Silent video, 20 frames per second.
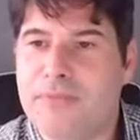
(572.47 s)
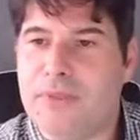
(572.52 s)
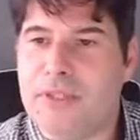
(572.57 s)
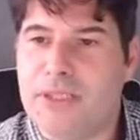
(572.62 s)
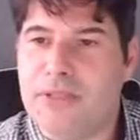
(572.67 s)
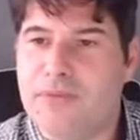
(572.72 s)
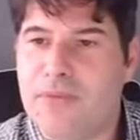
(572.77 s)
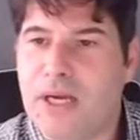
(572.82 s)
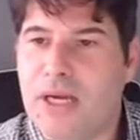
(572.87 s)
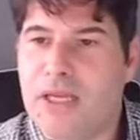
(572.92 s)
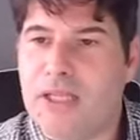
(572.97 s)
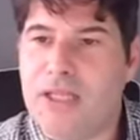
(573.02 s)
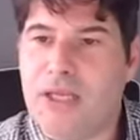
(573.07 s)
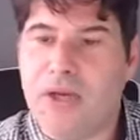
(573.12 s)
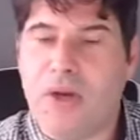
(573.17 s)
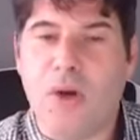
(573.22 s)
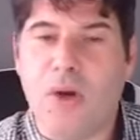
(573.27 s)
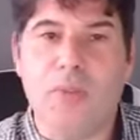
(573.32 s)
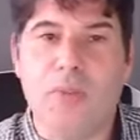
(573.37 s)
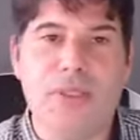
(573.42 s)
Leave that in
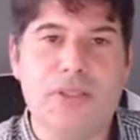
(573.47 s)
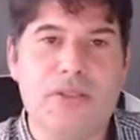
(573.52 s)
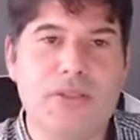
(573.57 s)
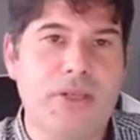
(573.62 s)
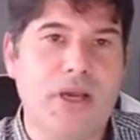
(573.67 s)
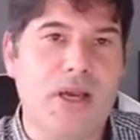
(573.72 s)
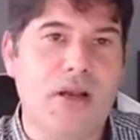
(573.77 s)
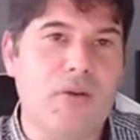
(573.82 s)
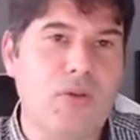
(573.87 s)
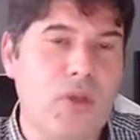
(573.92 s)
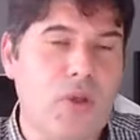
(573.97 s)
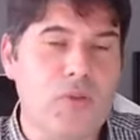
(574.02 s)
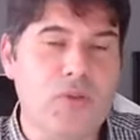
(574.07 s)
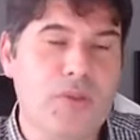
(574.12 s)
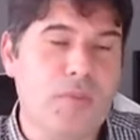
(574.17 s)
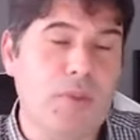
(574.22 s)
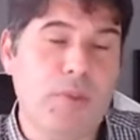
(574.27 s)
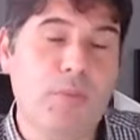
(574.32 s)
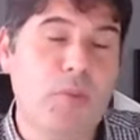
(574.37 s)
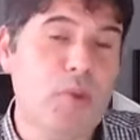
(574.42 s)
the comments. I'll
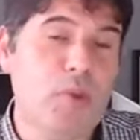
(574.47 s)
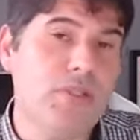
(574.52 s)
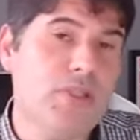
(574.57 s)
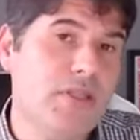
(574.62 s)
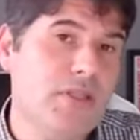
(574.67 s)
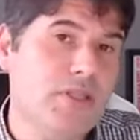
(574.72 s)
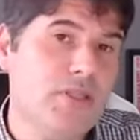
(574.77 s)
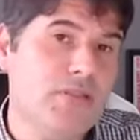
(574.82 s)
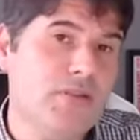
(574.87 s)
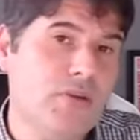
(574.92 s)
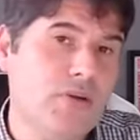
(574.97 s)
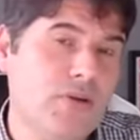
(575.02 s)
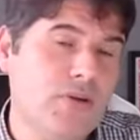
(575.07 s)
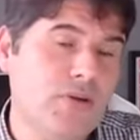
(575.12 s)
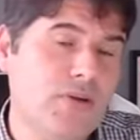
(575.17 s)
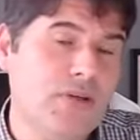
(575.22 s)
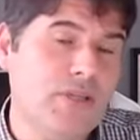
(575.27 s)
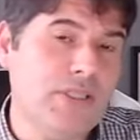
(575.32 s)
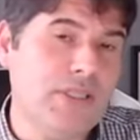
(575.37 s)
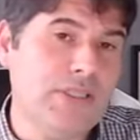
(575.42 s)
also be posting this
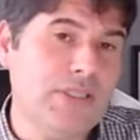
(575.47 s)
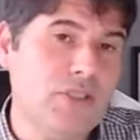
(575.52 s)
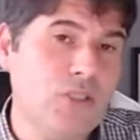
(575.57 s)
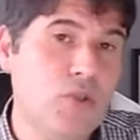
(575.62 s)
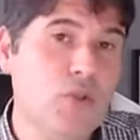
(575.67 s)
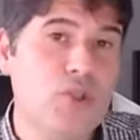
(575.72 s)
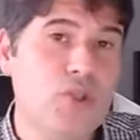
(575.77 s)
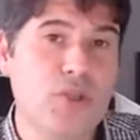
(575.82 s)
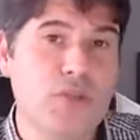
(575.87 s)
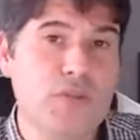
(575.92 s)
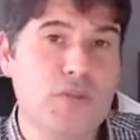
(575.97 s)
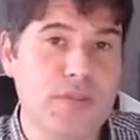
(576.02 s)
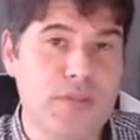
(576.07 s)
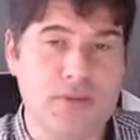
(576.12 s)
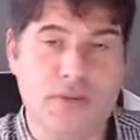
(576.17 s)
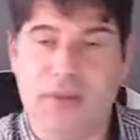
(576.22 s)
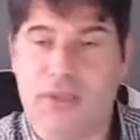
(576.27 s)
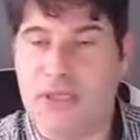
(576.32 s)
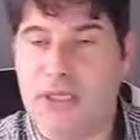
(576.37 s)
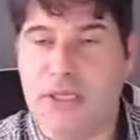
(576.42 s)
on YouTube,
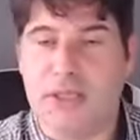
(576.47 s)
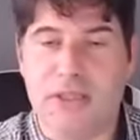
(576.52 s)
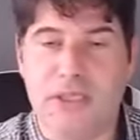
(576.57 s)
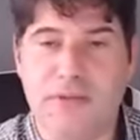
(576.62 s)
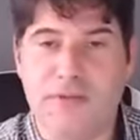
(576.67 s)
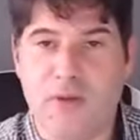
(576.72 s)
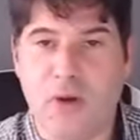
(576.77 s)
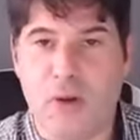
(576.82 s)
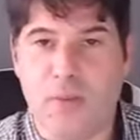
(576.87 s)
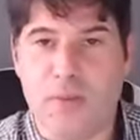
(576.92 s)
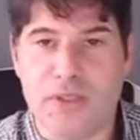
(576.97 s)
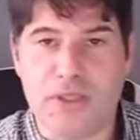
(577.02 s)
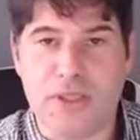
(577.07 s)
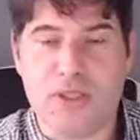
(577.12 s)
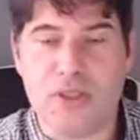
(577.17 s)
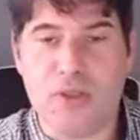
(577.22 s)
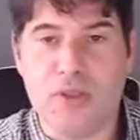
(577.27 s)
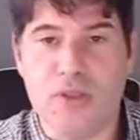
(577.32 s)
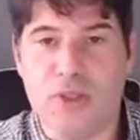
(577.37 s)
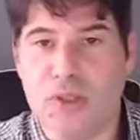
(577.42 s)
so you can leave comments
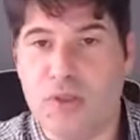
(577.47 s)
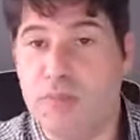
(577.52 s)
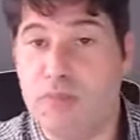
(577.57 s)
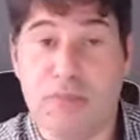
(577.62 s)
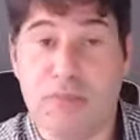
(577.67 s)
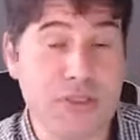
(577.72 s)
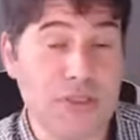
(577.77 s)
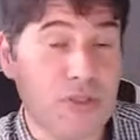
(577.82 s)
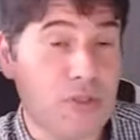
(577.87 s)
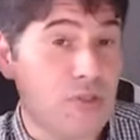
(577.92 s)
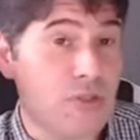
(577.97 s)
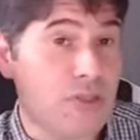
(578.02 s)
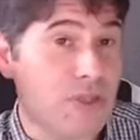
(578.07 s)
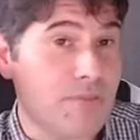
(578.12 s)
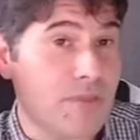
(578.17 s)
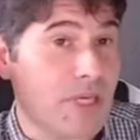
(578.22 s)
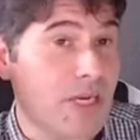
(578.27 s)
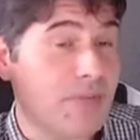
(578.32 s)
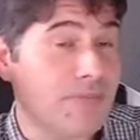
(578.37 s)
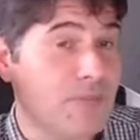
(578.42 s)
on YouTube. Please do
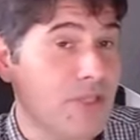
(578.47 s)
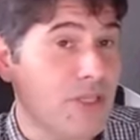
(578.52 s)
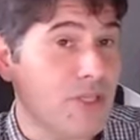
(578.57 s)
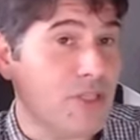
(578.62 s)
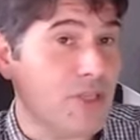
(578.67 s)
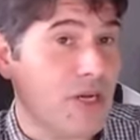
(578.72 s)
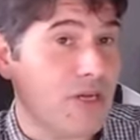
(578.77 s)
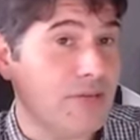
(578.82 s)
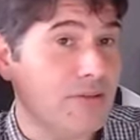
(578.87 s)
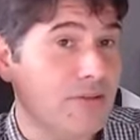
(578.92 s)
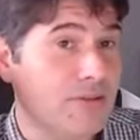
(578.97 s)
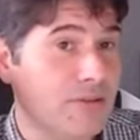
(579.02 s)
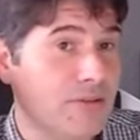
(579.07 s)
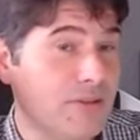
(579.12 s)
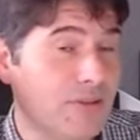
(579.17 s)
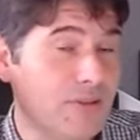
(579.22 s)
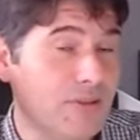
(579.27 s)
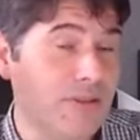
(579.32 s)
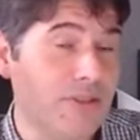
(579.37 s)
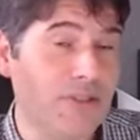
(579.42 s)
subscribe to the
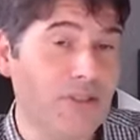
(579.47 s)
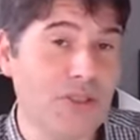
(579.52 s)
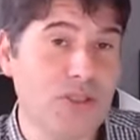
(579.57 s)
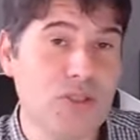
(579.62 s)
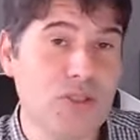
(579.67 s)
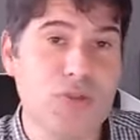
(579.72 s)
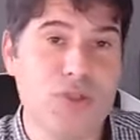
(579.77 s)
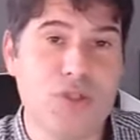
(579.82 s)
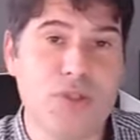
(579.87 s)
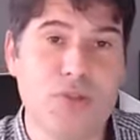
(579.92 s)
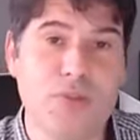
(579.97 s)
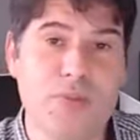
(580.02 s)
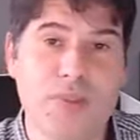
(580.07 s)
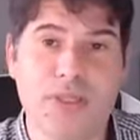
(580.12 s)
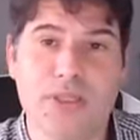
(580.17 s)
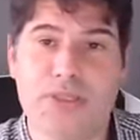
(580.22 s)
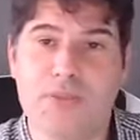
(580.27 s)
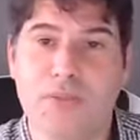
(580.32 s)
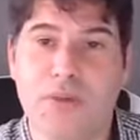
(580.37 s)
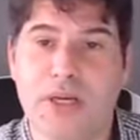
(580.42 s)
channel on
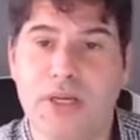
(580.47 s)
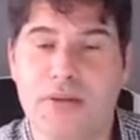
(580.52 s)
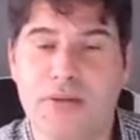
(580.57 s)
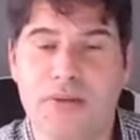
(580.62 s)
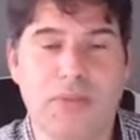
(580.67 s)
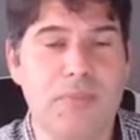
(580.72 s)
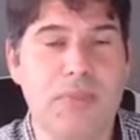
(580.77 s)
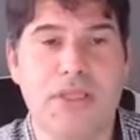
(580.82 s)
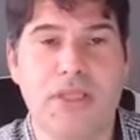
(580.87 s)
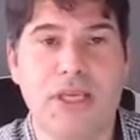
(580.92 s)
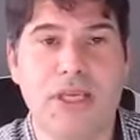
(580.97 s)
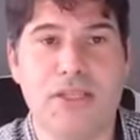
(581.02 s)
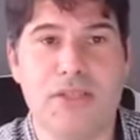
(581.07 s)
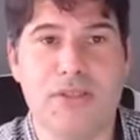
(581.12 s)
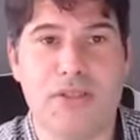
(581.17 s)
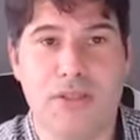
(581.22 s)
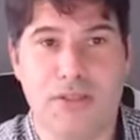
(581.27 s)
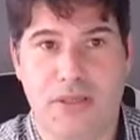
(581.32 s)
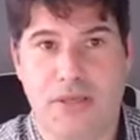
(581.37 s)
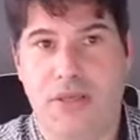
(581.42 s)
YouTube as well. There'll be
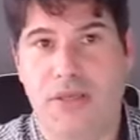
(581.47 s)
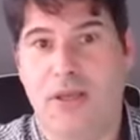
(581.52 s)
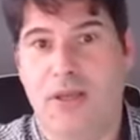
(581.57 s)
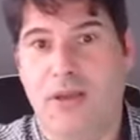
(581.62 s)
links